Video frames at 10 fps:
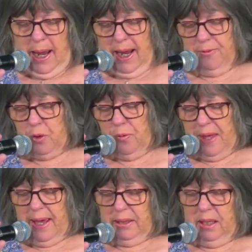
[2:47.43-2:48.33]
After
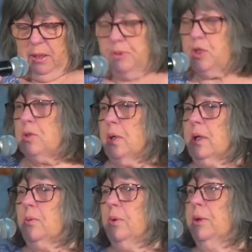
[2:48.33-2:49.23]
that, he was
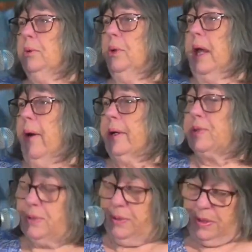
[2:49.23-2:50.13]
stricken with Lou
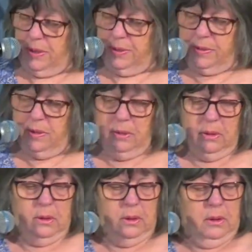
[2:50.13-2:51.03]
Gehrig's disease.
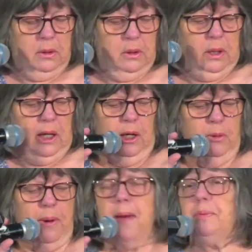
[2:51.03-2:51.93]
He
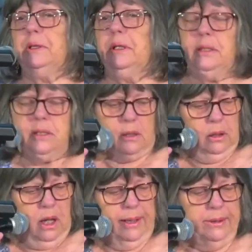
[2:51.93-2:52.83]
rapidly
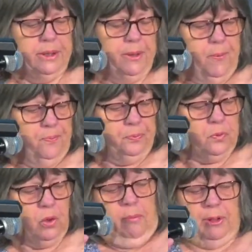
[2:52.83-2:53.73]
declined,
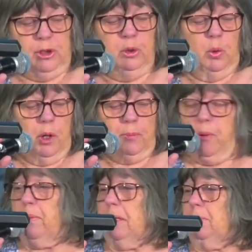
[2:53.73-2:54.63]
but the Lord
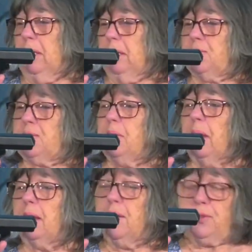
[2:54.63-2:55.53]
permitted me to see
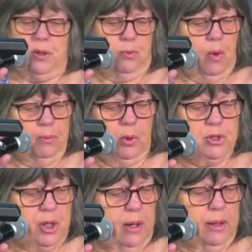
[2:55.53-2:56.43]
my cousin one more
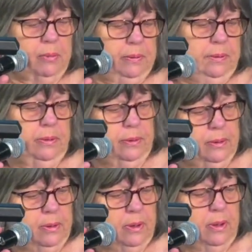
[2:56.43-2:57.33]
time.
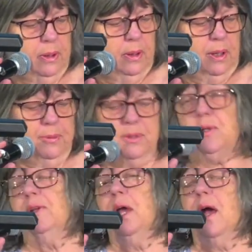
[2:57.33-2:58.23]
He was
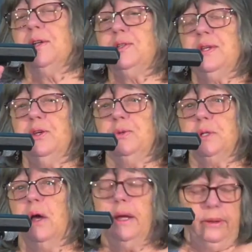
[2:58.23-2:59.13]
in the ICU
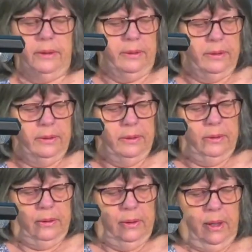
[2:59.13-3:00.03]
dying,
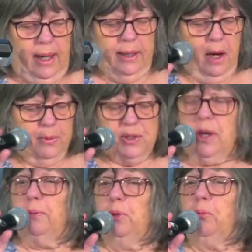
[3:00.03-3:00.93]
and I was
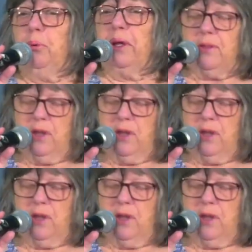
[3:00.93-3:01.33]
able to bring